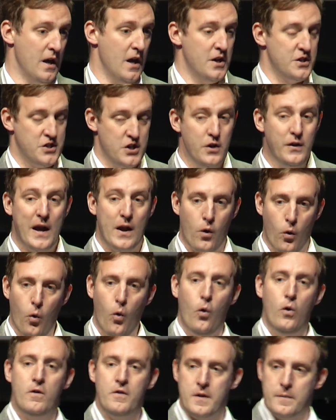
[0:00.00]
So you get
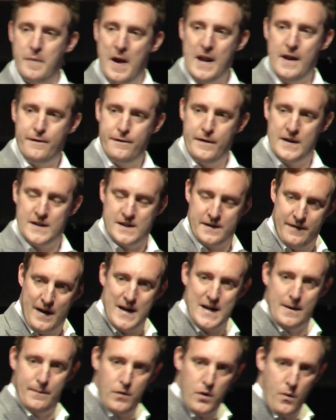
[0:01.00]
all of the benefits of
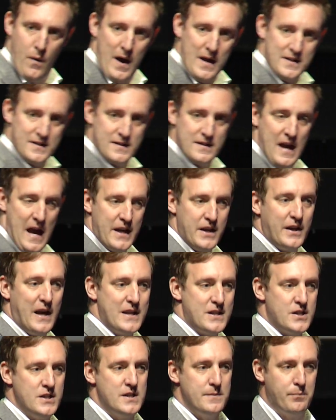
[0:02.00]
AWS, and you
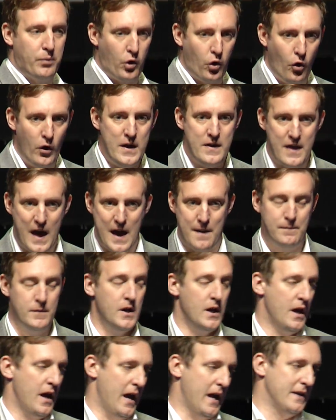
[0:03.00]
get to deploy them
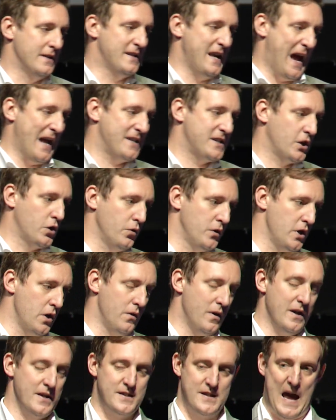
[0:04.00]
in tactical
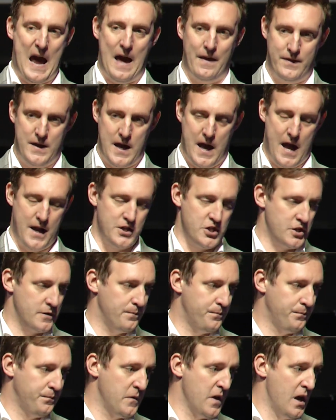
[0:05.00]
units at the edge.
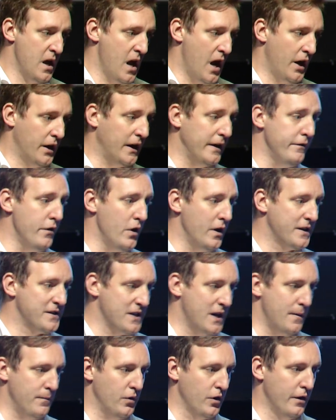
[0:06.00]
And I'll give you an
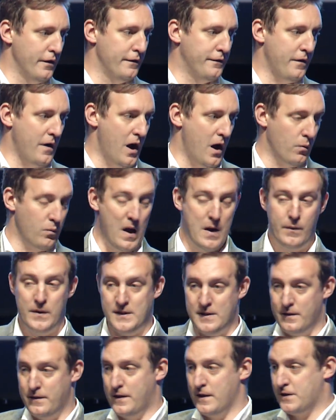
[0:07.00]
example of where we
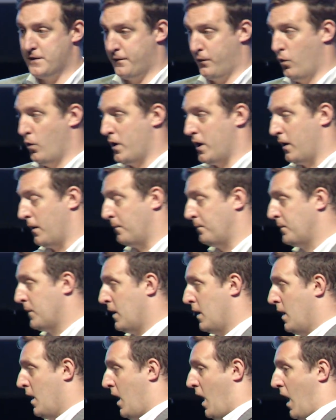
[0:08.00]
did this for you.
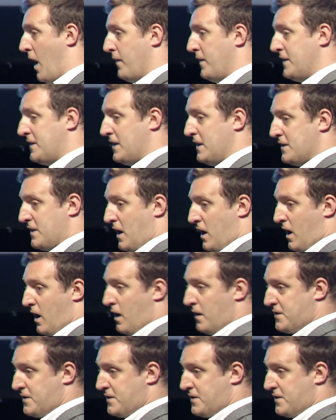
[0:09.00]
This is our